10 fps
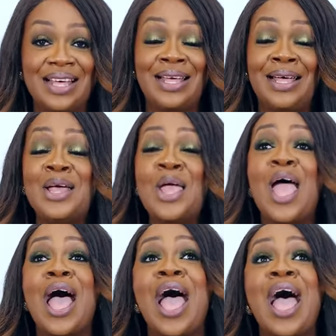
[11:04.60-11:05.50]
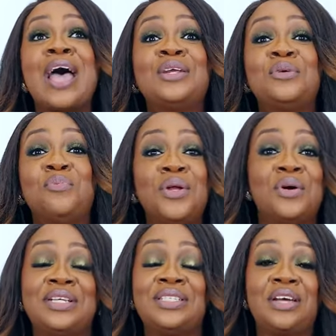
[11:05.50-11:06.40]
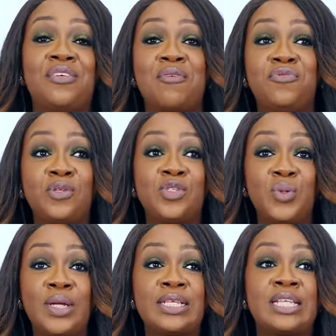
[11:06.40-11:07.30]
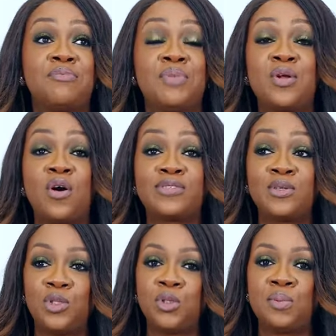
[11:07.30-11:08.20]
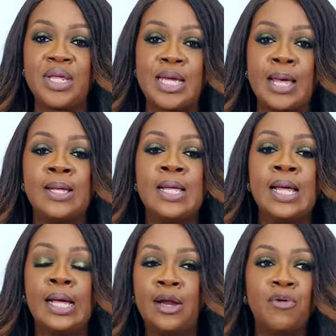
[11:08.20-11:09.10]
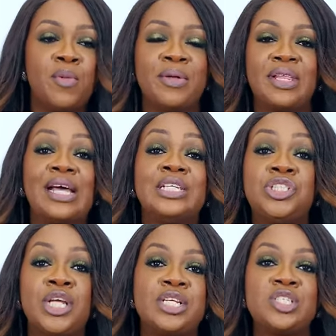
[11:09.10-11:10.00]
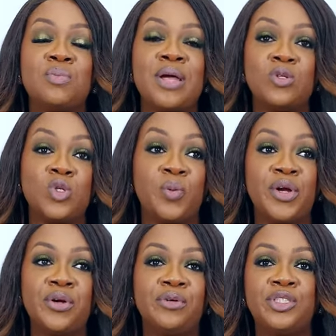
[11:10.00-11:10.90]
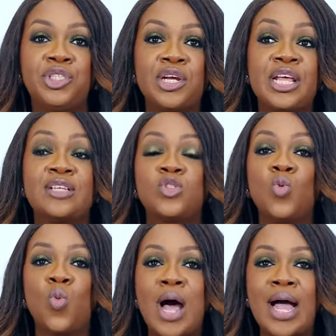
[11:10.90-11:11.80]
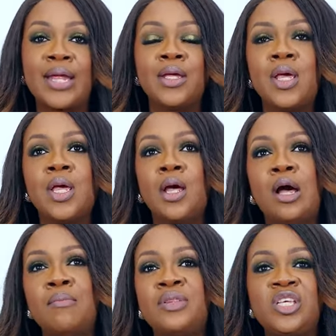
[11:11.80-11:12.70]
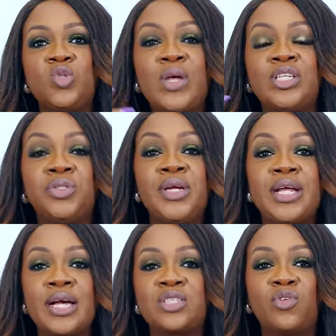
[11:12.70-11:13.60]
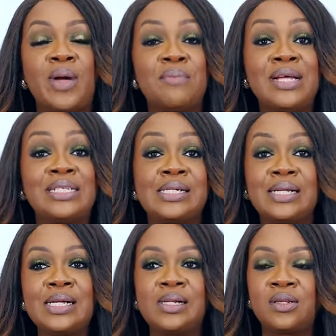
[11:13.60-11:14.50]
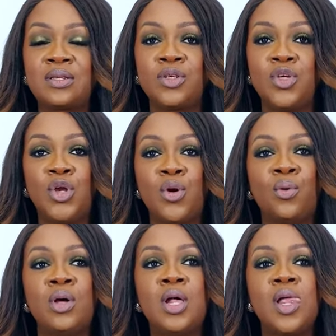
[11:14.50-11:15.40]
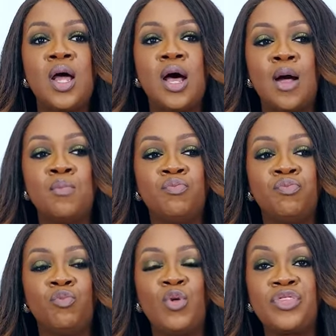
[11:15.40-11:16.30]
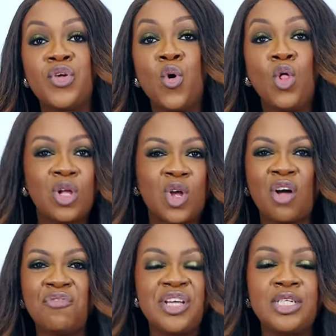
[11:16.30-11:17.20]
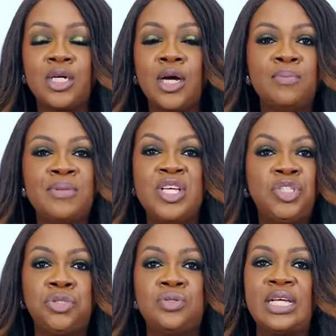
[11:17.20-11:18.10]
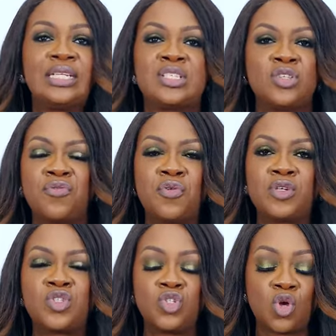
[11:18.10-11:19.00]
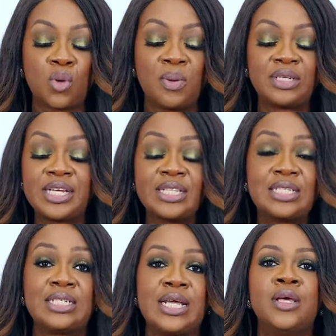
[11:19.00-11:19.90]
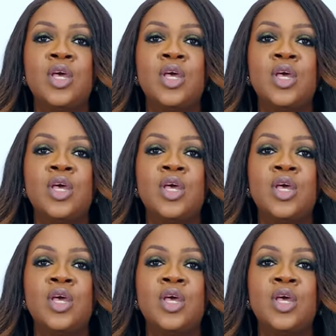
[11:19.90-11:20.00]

I hadn't been on Instagram for two years. I'd been off social media. And I remember that I had shared this in my entrepreneurial journey as to why um, these were triggers for my mental health, you know, um, with the whole COVID um, issues. And that's not for us to talk about here today.